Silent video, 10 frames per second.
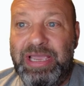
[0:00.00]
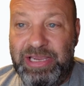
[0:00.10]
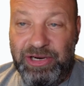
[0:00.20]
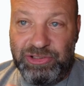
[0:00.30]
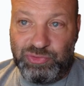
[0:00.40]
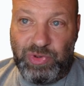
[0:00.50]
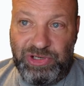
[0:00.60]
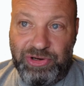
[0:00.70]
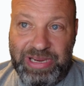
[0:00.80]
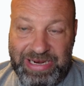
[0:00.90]
Here's what
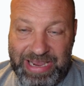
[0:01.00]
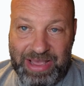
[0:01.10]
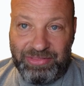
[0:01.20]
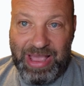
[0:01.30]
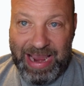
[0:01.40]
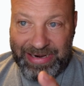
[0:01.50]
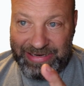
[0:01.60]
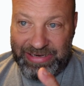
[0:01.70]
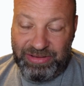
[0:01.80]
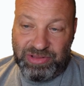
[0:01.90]
you're getting online.
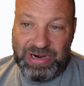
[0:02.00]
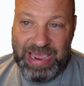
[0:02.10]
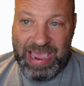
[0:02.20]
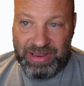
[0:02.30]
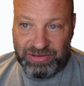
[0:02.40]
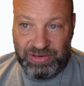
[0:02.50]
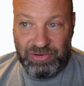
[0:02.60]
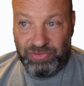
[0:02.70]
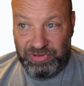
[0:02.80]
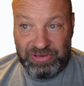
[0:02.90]
And he's going to ask, you
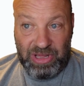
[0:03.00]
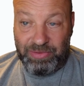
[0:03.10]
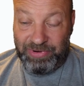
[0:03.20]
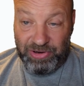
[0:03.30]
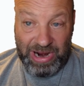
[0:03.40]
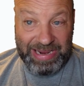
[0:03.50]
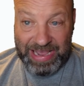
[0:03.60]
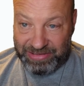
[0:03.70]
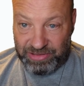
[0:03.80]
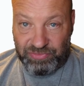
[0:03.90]
can tell him, here, I
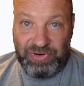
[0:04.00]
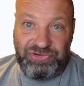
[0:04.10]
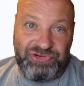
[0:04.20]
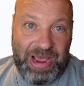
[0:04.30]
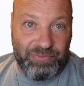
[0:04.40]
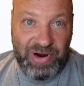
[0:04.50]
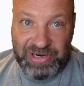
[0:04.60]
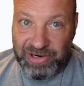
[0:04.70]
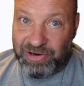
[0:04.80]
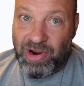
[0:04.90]
got the screenshot
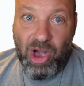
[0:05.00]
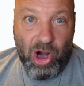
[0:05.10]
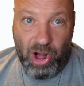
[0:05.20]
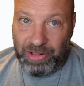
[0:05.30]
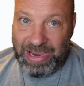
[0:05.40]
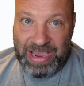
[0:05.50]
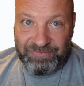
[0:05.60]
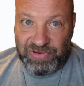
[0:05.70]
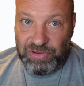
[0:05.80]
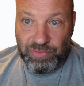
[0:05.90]
right here. All I
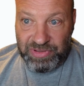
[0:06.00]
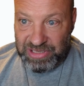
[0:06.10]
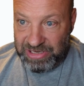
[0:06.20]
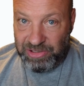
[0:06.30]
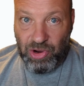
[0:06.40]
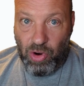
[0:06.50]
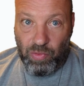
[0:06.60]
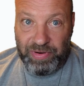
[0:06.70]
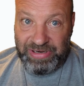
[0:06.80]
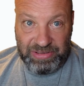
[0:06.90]
have to do is hit
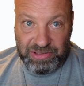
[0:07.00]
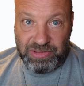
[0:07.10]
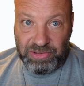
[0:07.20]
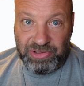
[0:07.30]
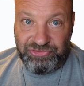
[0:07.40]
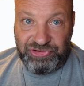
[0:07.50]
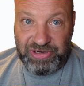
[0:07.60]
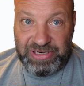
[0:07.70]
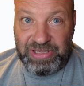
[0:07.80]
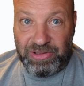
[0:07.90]
go, and this is a
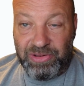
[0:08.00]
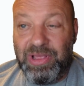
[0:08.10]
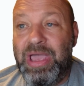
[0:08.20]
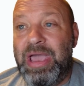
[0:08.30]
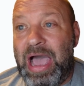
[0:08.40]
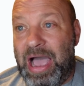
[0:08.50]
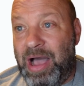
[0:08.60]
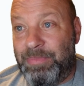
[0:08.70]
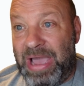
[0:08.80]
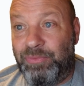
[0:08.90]
legit deal.
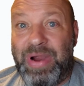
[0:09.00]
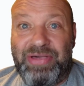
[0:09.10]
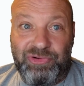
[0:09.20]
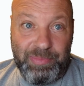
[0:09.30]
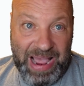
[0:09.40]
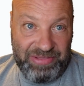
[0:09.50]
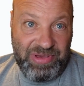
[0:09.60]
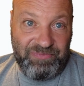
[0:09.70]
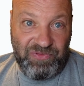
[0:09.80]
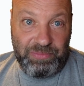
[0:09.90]
I'd rather buy
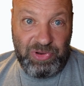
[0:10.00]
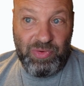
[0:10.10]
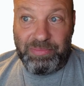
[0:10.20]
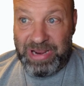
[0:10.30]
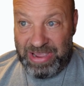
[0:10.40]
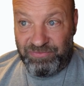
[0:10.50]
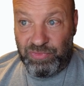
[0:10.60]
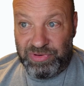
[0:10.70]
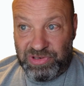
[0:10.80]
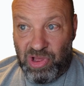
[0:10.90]
them from you. I'm going to have
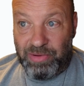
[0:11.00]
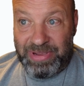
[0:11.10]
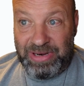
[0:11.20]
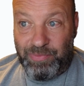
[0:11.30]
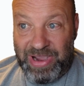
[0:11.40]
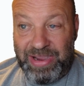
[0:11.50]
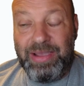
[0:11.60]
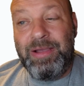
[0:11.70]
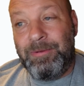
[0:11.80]
you install them anyway.